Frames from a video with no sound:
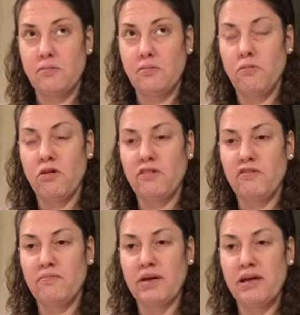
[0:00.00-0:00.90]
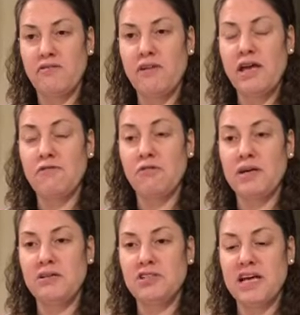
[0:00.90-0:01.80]
one of my favourite
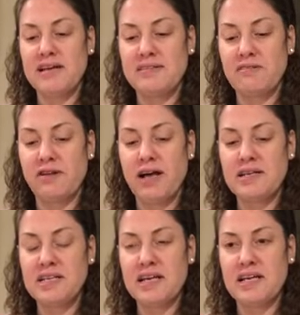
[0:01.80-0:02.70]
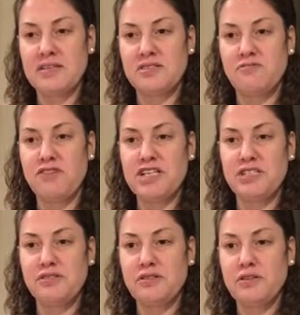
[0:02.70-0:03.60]
wheelchairs I've had, and it's a
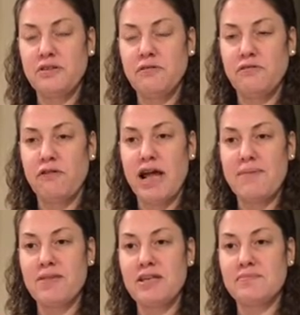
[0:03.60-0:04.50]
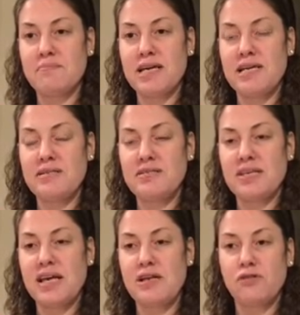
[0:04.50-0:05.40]
rigid frame. This means
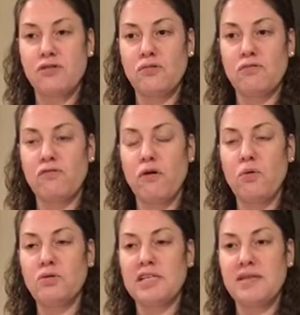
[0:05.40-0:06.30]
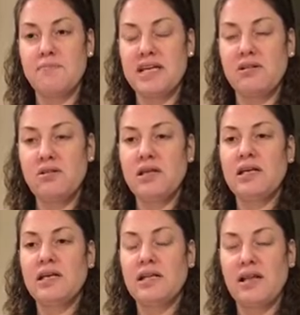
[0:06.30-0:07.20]
it doesn't fold in the middle
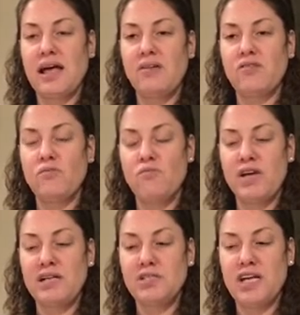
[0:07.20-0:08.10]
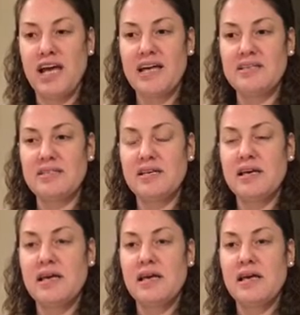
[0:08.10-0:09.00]
like some wheelchairs.
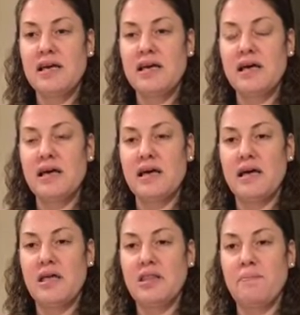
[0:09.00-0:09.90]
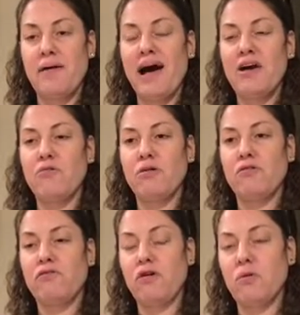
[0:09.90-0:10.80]
The back will
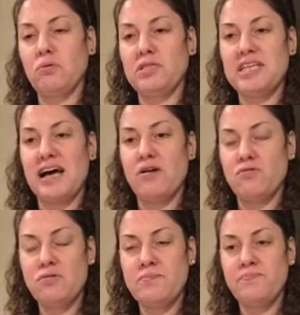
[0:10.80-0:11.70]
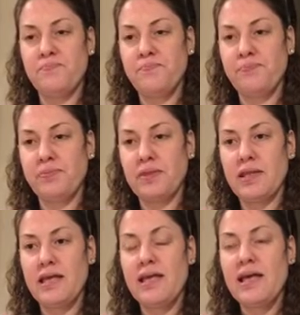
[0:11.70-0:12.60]
fold down,
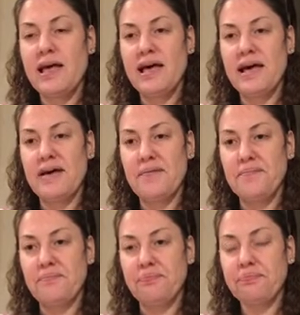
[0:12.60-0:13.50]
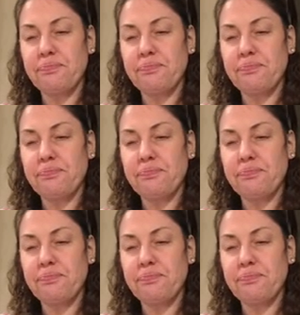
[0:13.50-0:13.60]
and